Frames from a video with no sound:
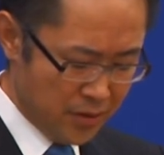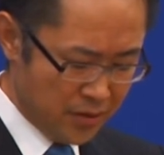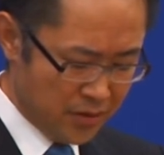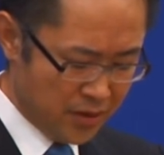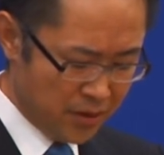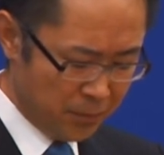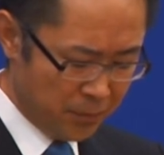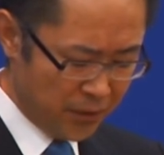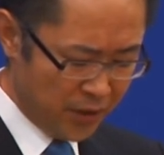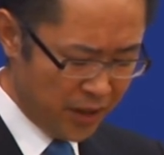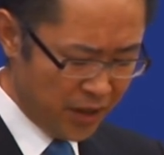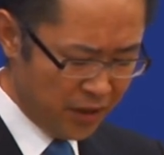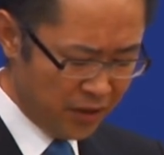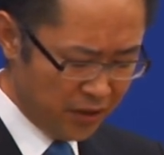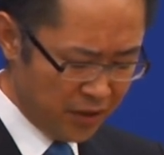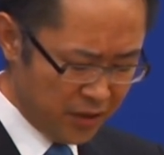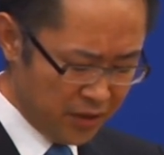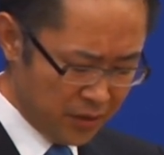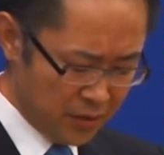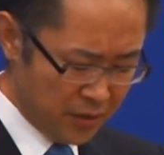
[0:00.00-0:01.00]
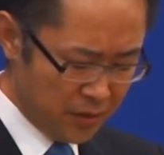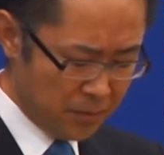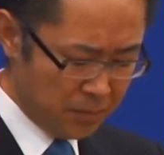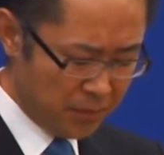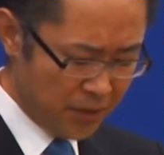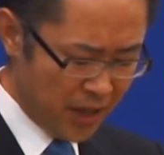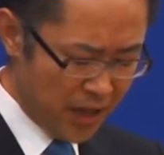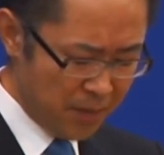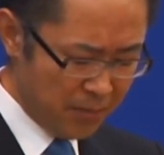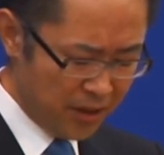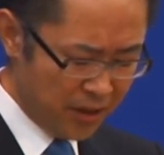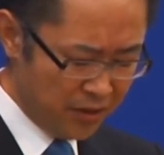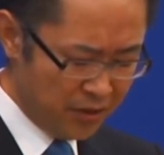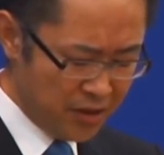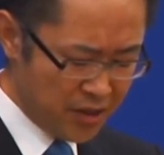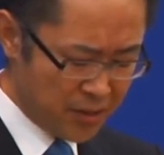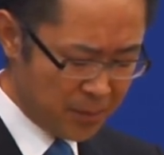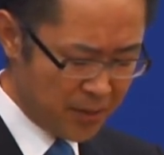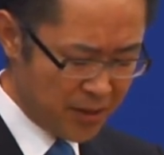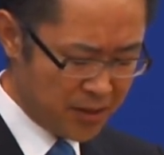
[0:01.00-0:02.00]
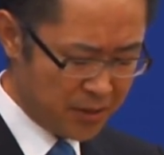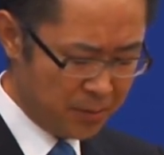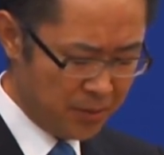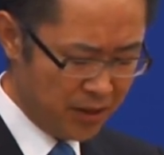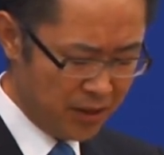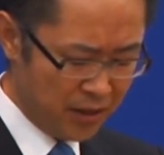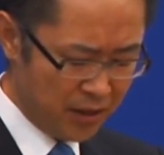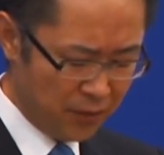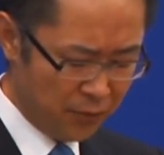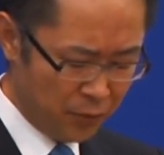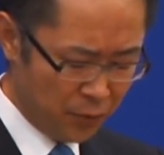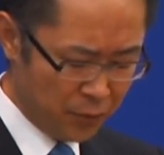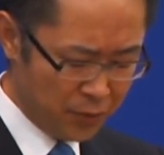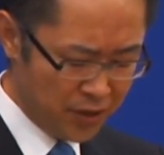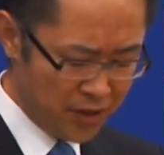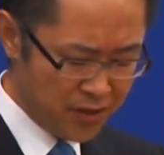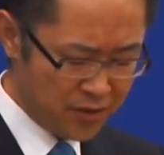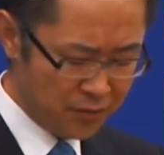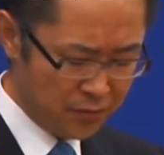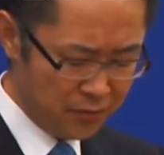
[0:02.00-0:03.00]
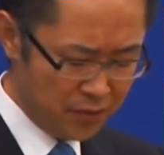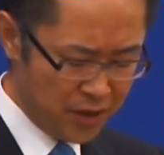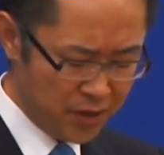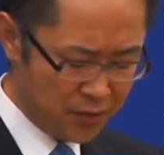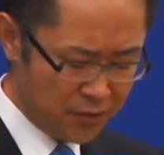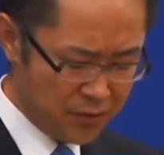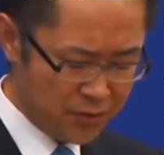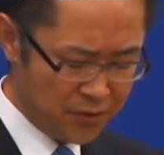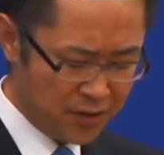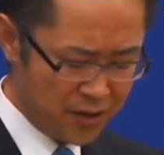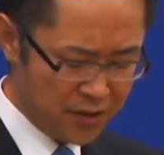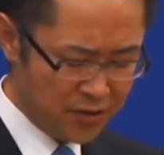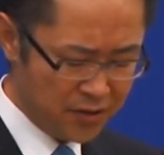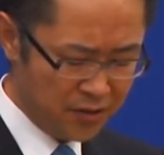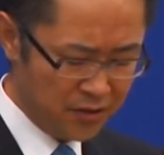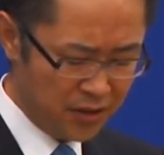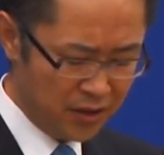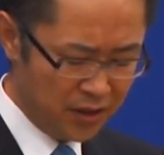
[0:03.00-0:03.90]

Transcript: The primary responsibility for this reconstruction